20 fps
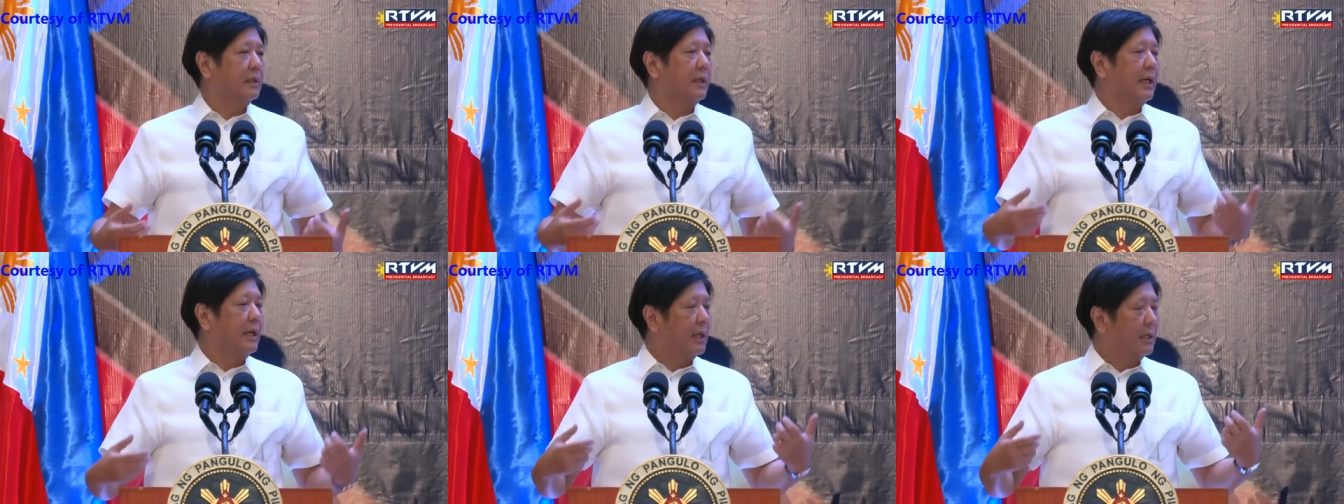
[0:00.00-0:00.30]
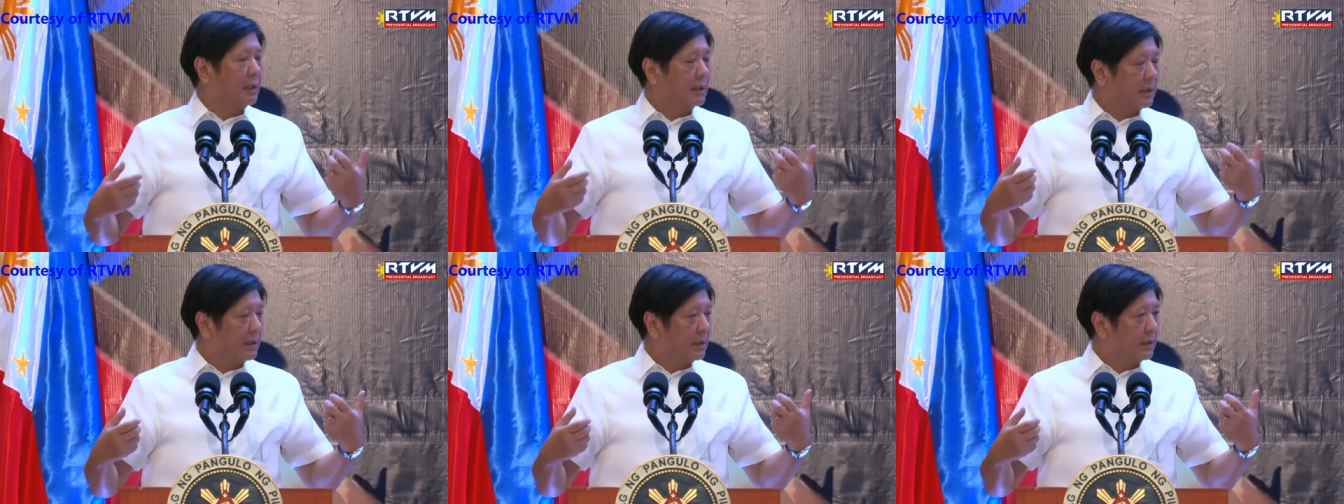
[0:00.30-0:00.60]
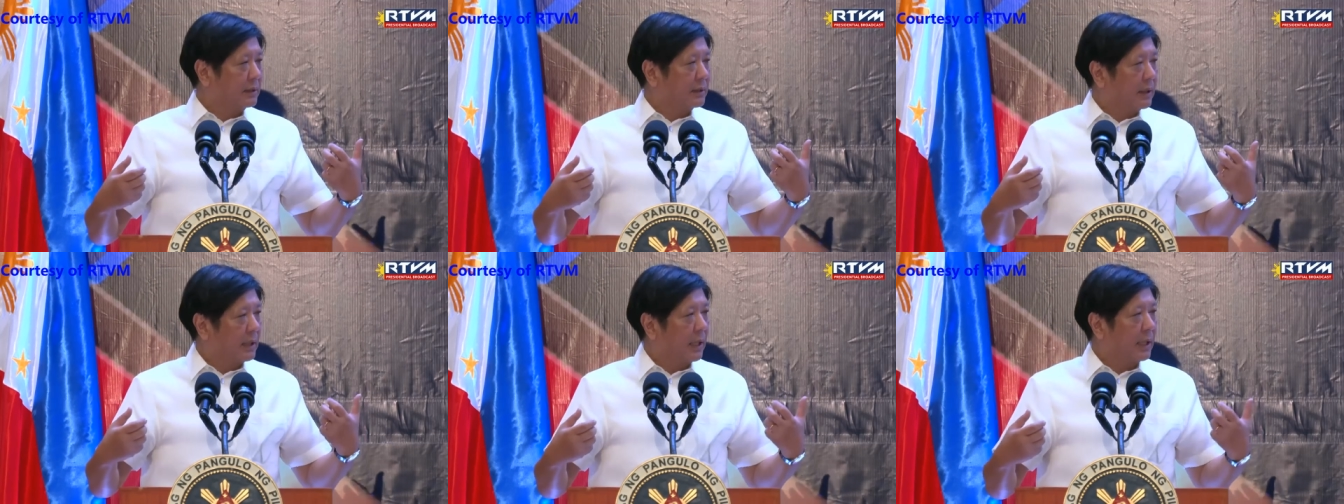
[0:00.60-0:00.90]
they, are
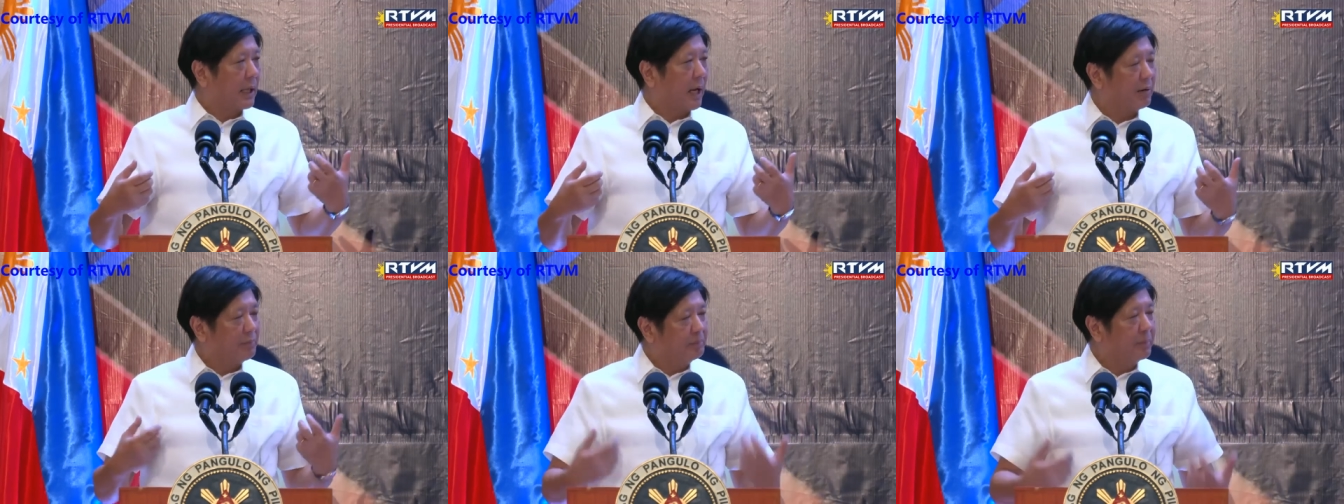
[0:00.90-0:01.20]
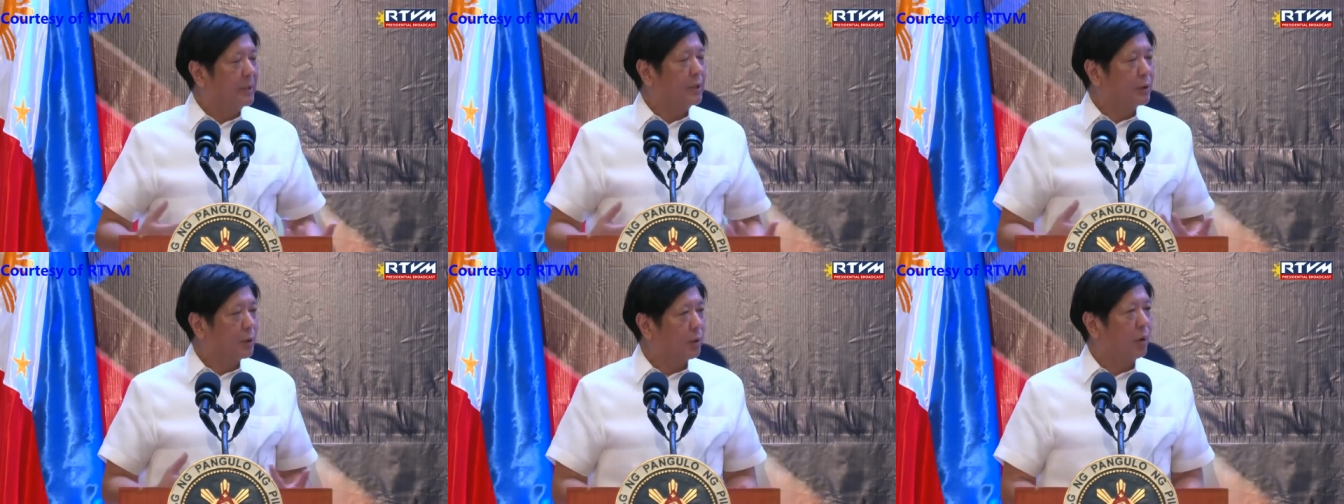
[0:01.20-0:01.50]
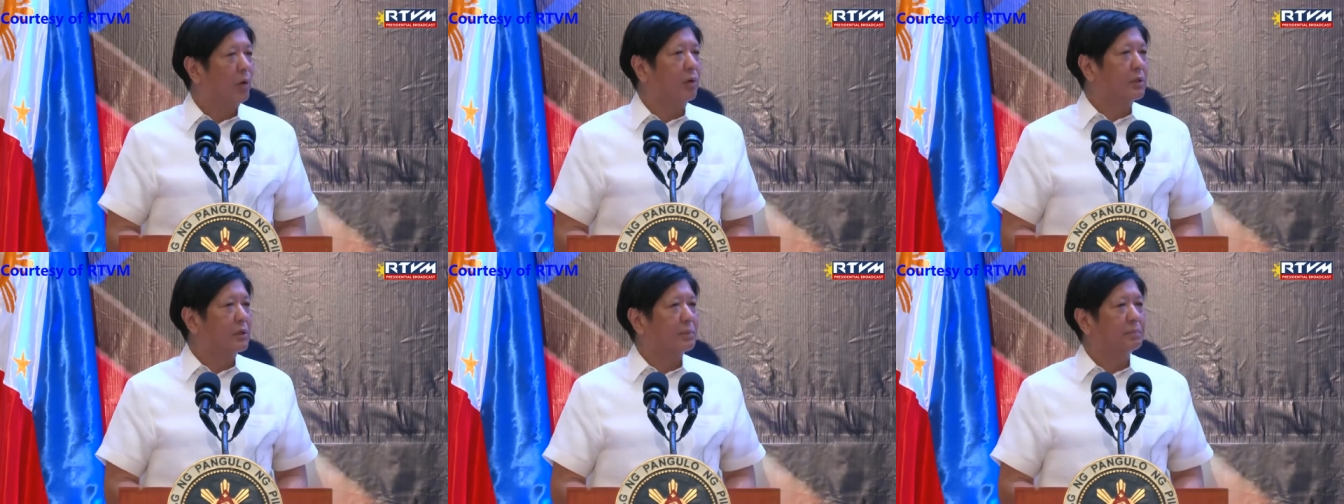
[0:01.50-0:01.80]
the, they have been
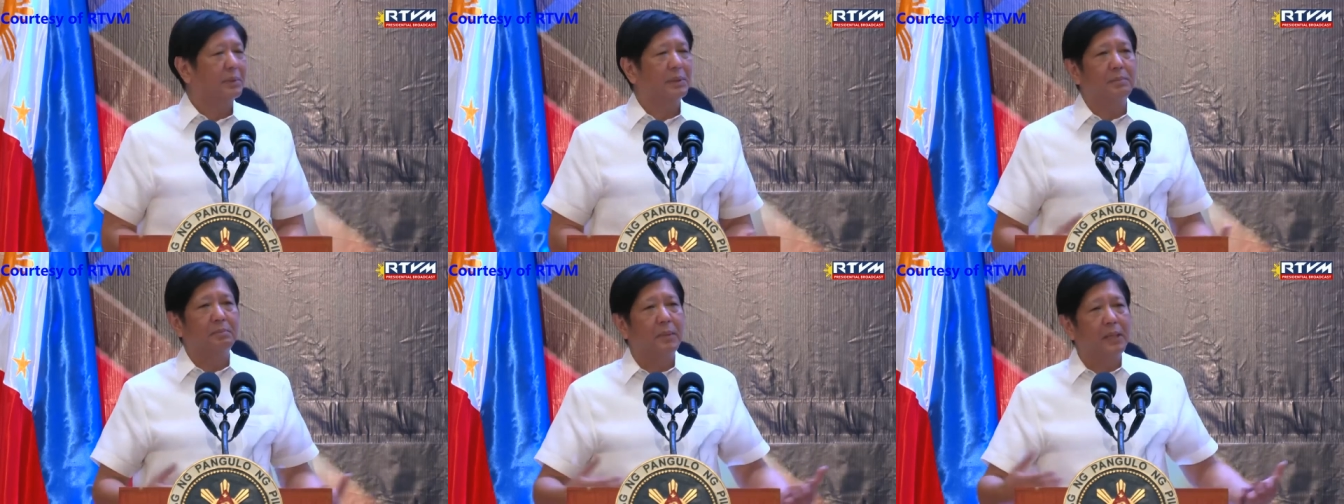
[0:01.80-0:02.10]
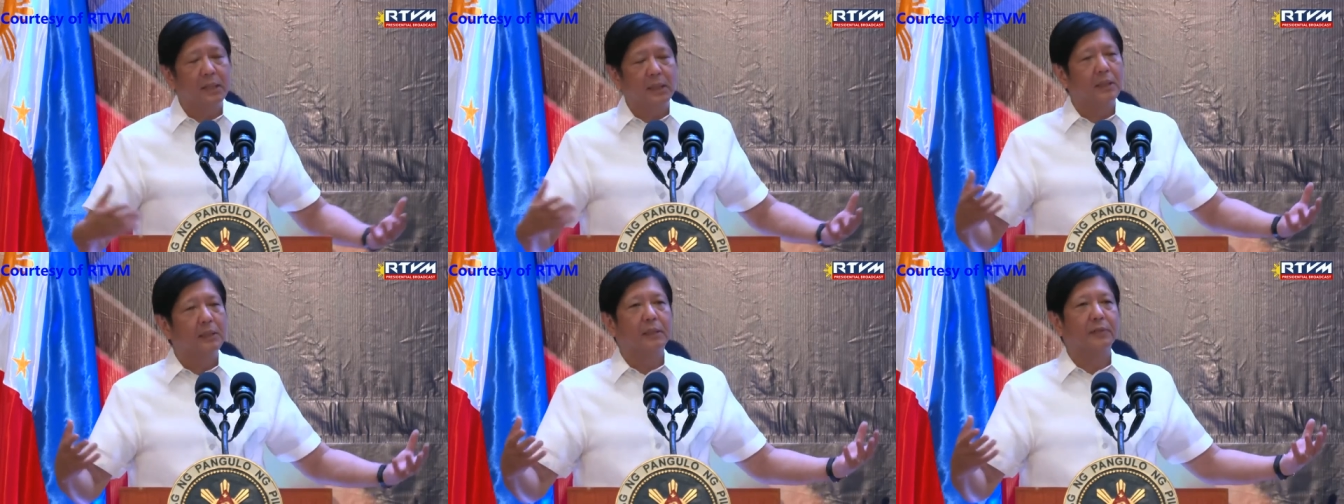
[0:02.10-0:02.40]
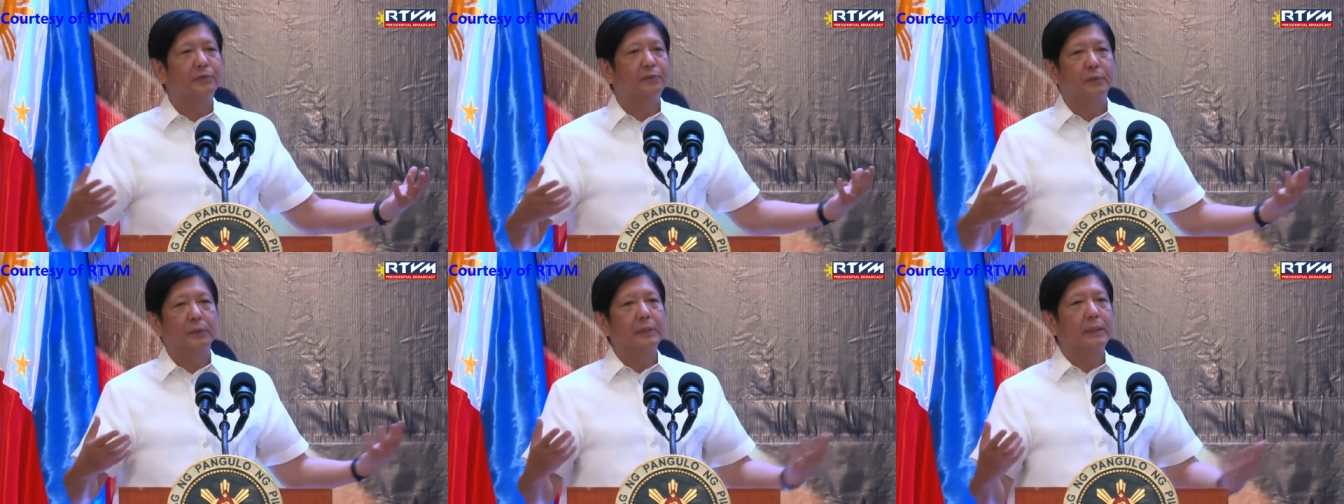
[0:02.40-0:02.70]
caused by many
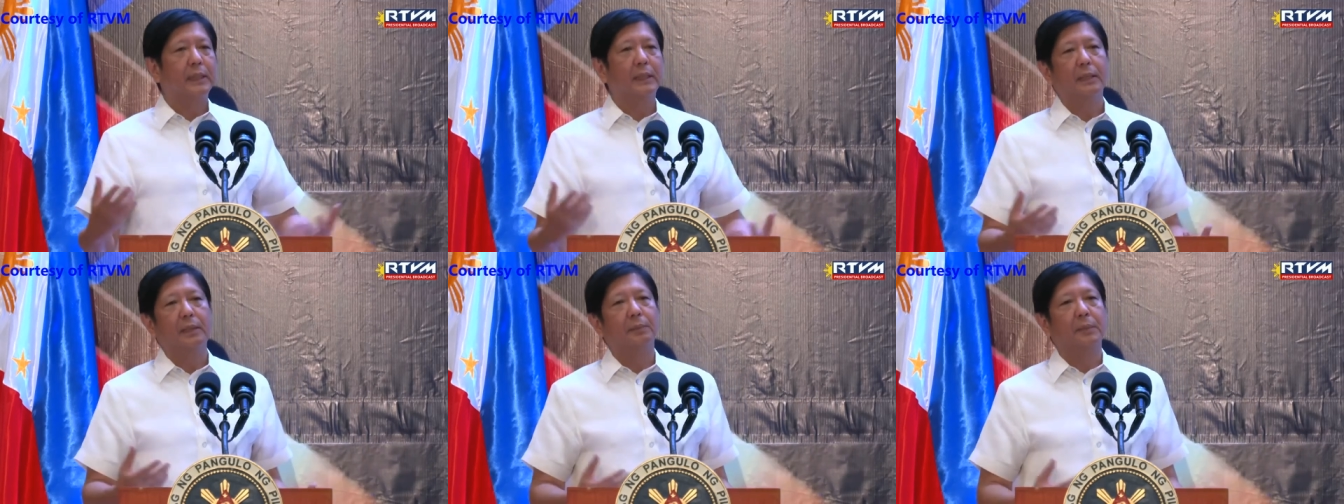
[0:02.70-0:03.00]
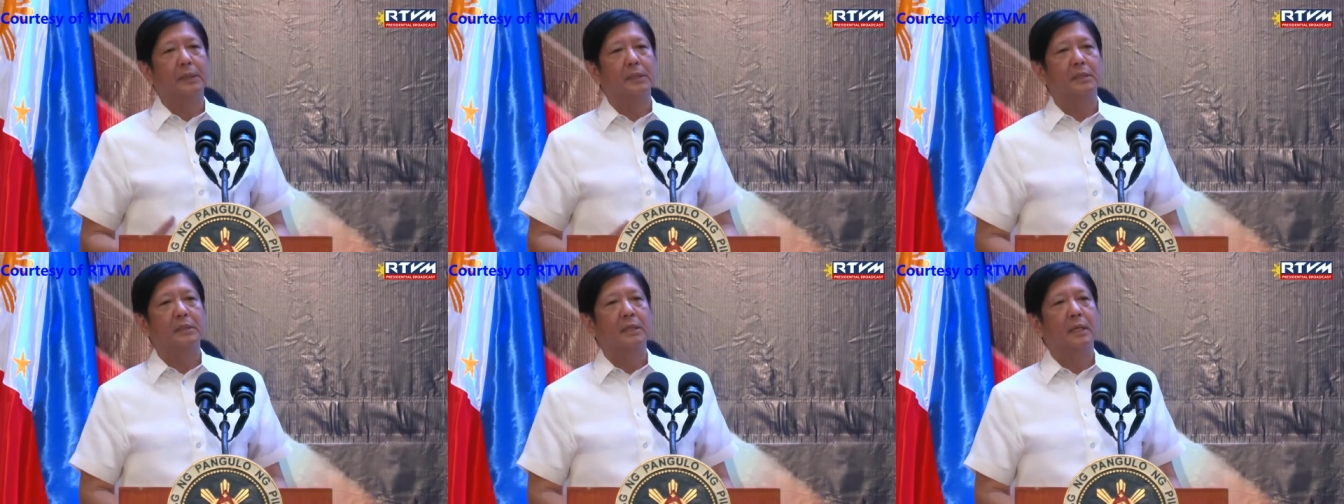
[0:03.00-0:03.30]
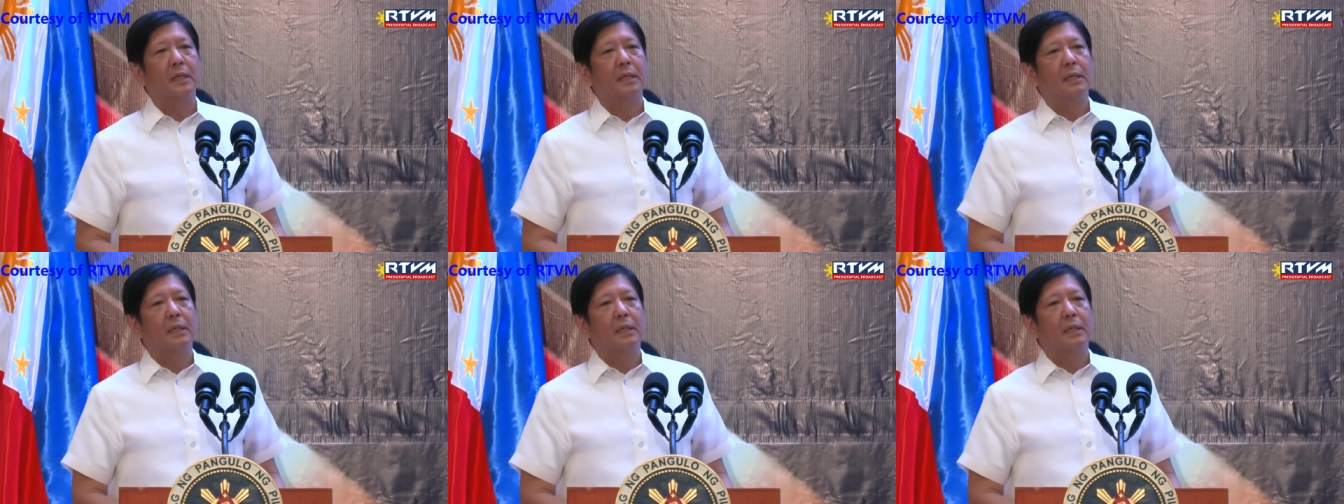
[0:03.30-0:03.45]
different elements,